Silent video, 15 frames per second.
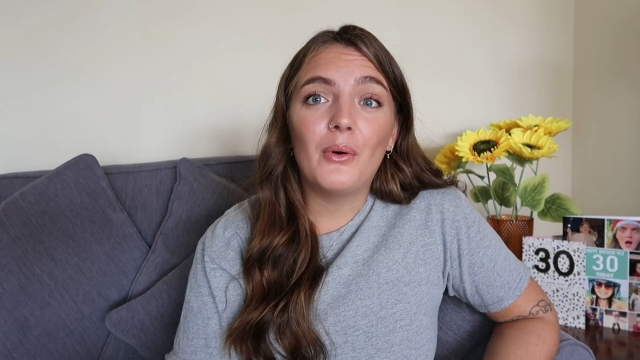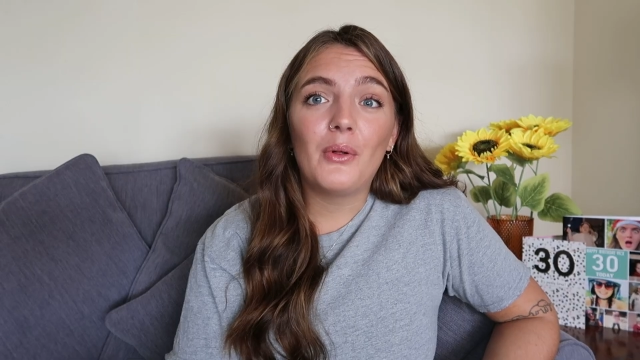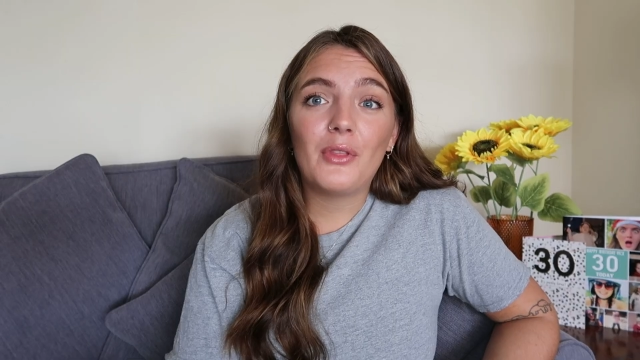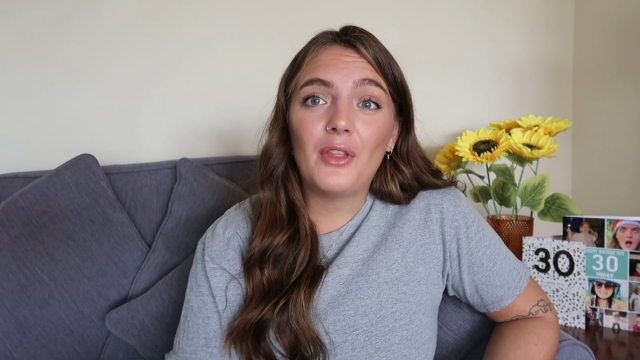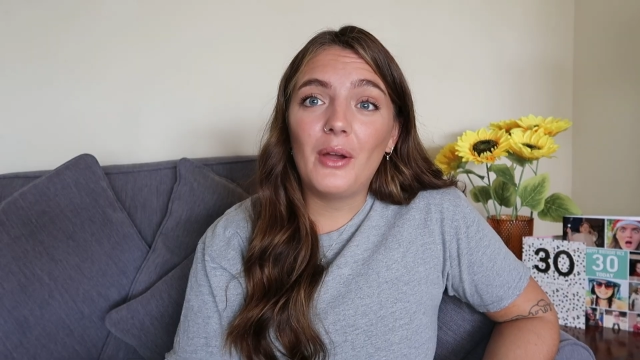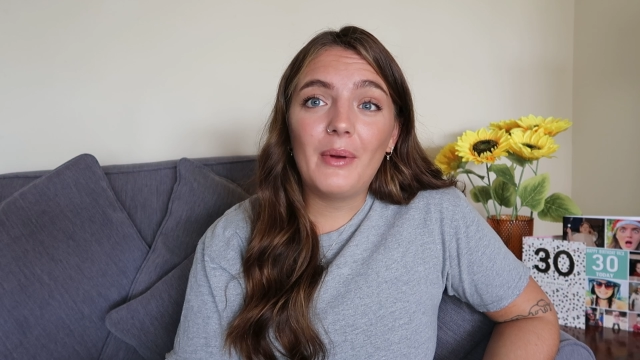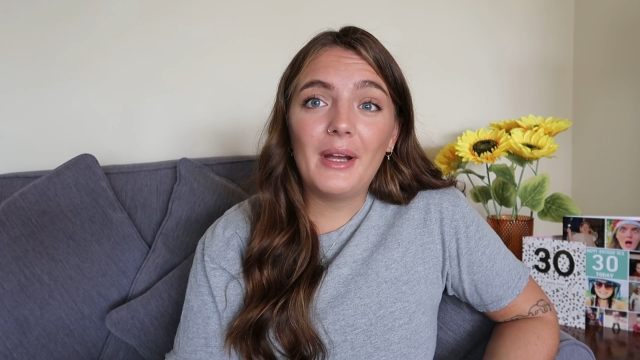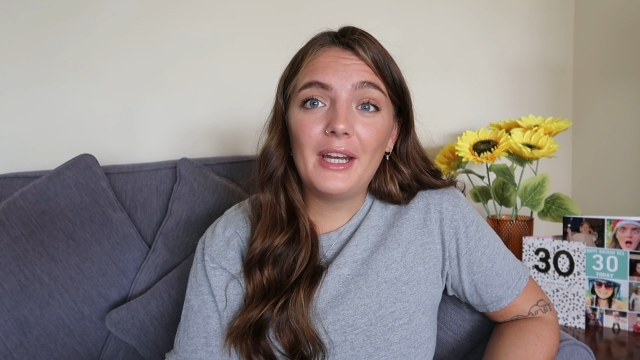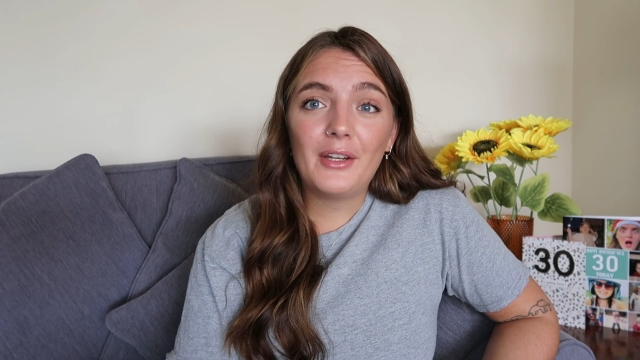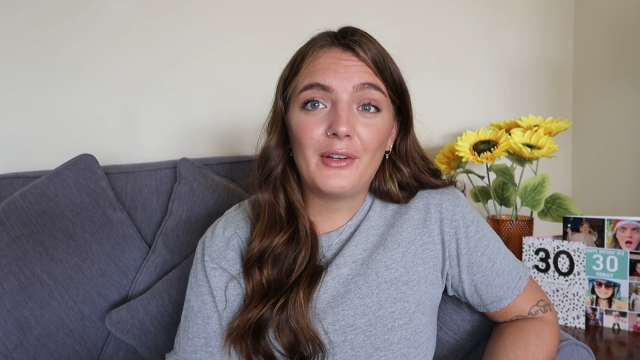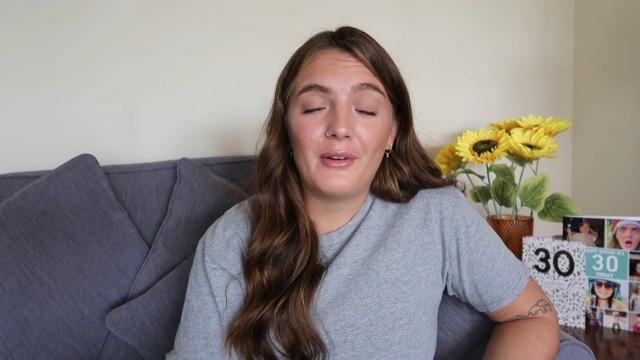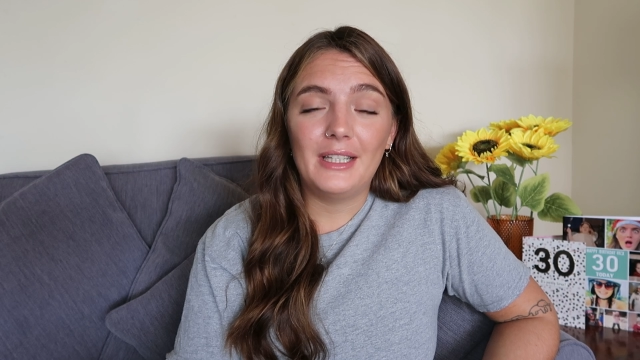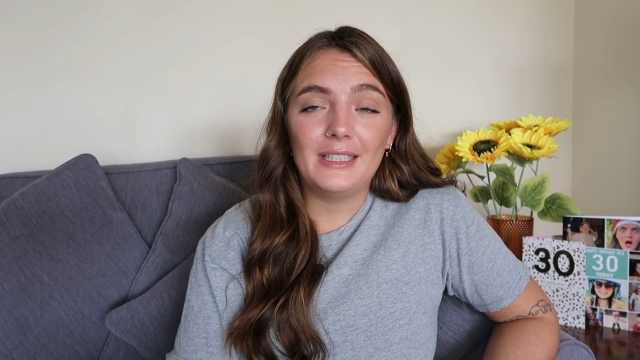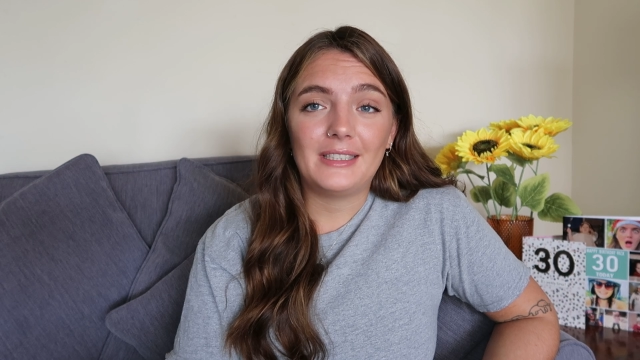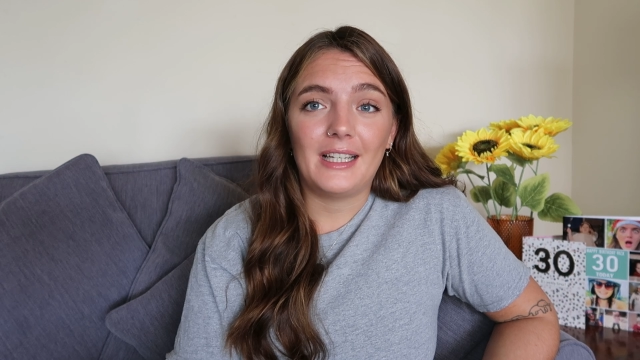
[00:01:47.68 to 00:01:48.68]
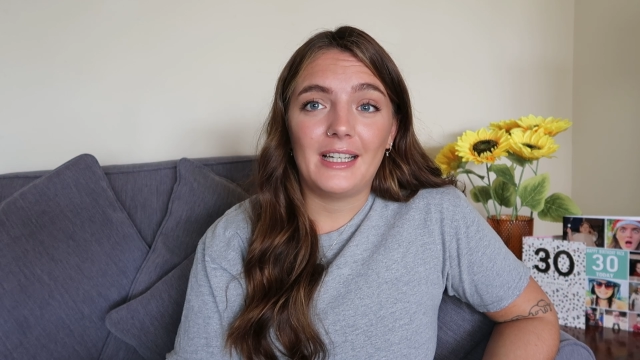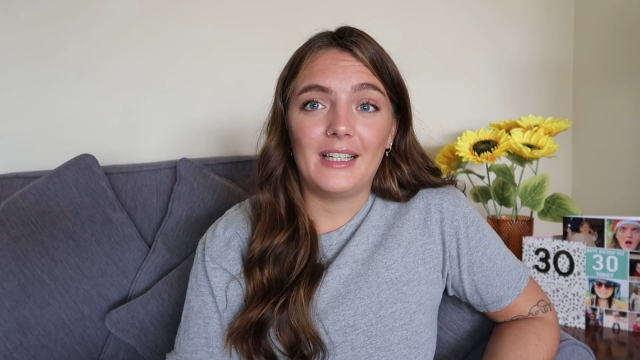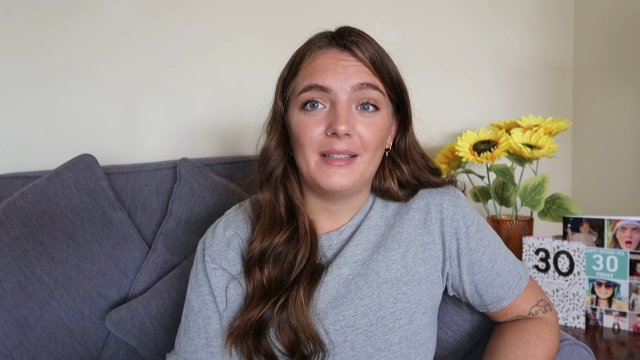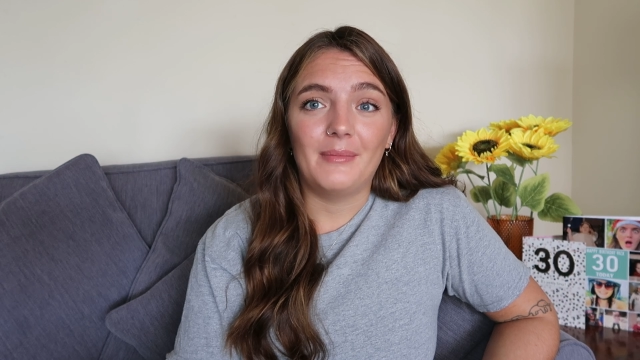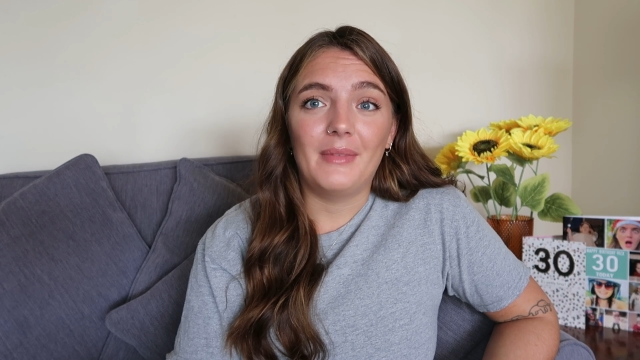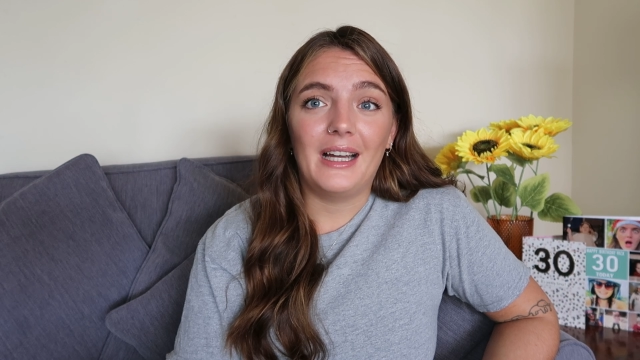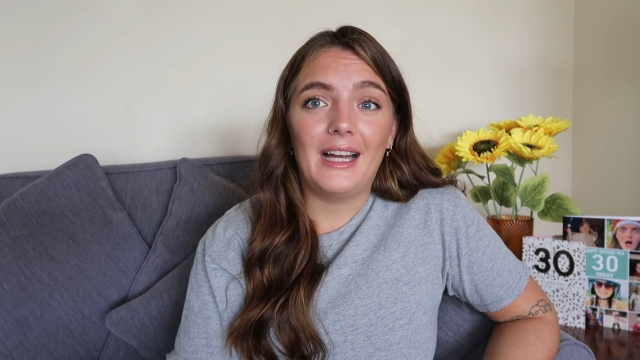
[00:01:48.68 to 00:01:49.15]
although I had a great
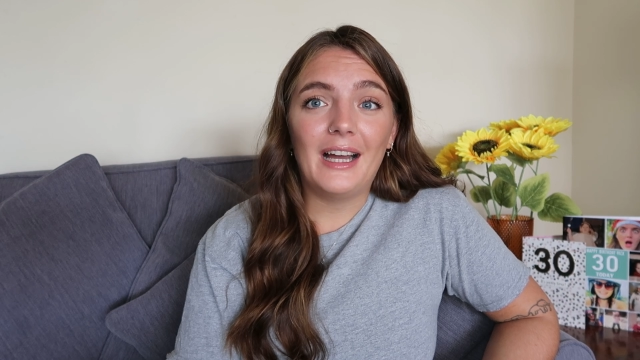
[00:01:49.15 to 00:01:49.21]
time,